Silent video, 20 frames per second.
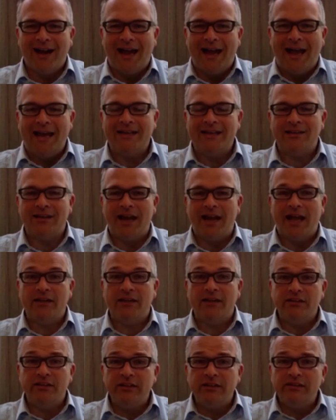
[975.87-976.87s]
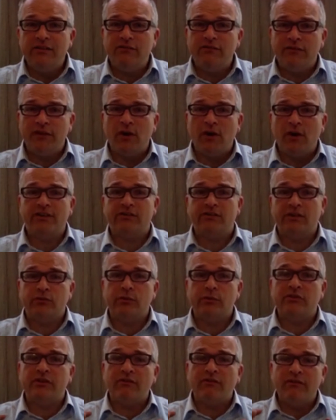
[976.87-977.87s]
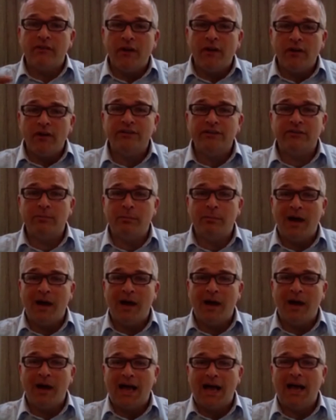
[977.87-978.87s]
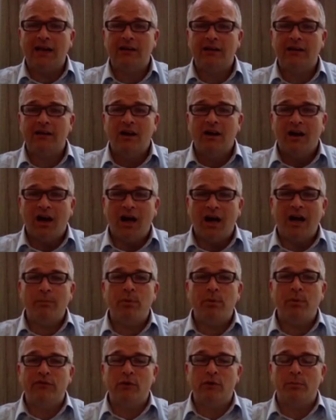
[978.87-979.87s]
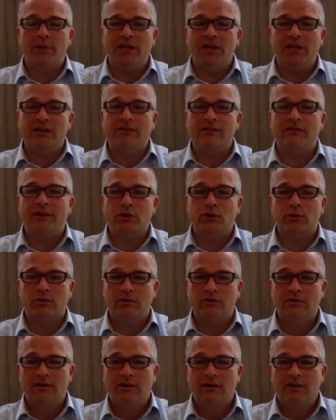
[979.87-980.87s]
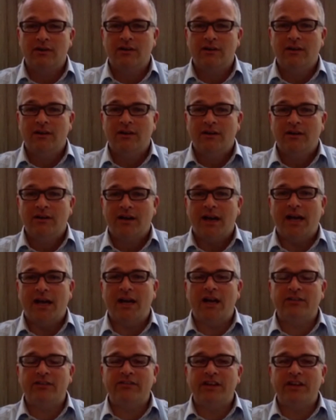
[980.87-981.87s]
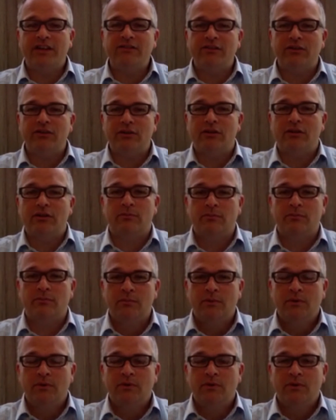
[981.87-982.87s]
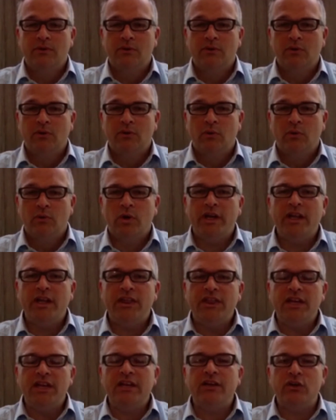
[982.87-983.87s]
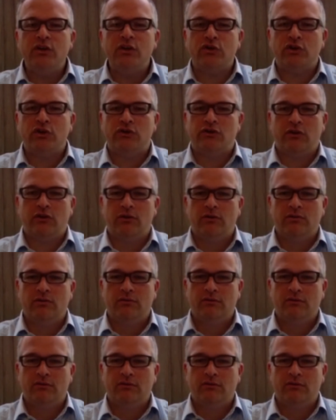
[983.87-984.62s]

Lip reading: And this was a very smart, high performing individual. And I said to them, "What do you think you should do?"